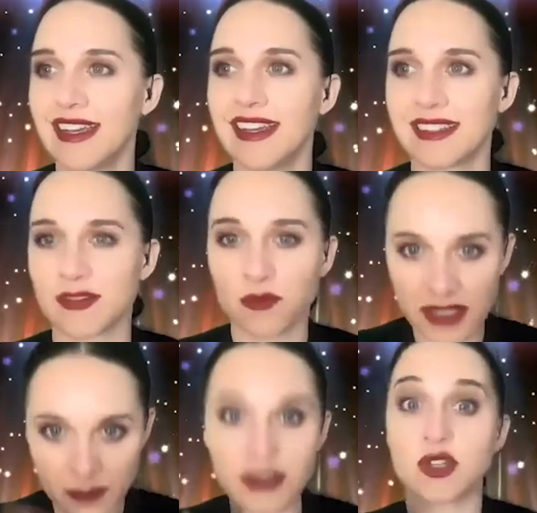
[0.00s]
It's
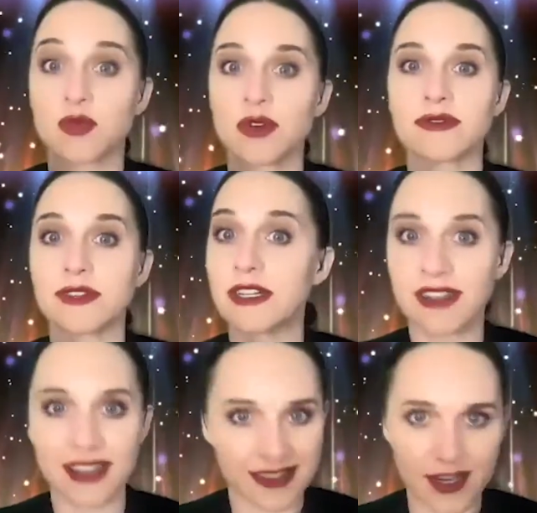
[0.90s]
it's Mr. Wilford.
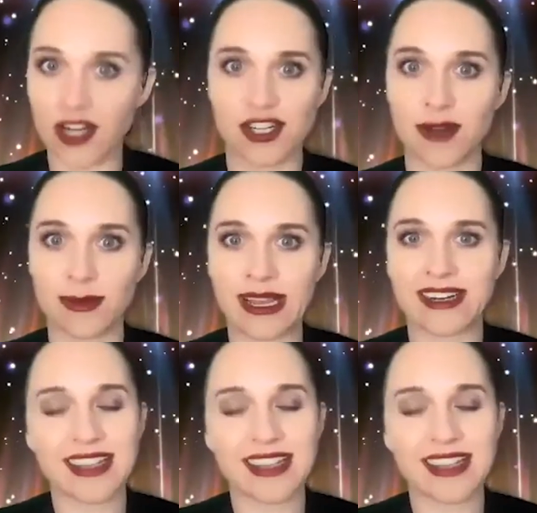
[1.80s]
It's not Sean Bean.